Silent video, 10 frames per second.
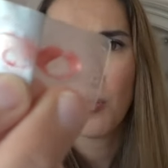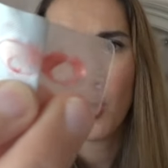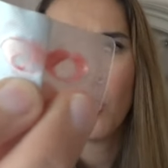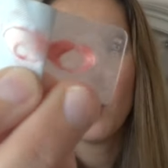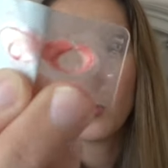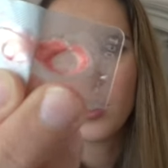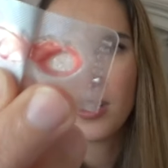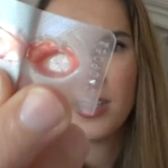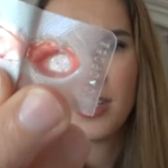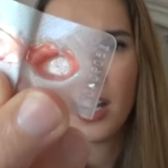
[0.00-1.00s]
I'm
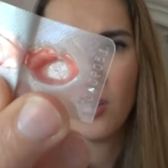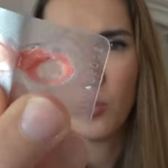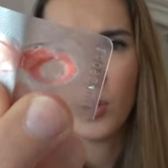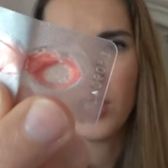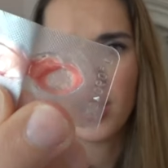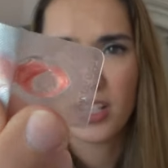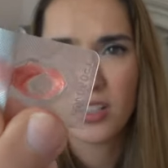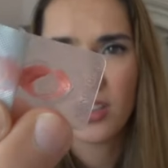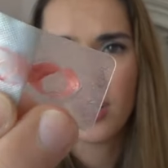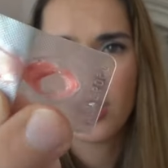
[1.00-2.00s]
almost done with the,
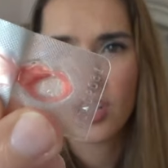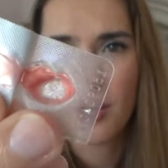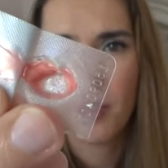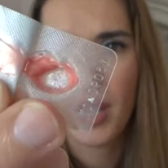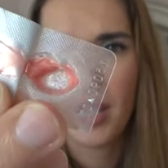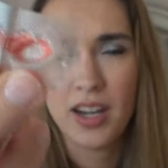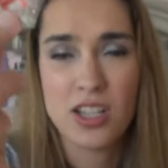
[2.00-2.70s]
the champagne.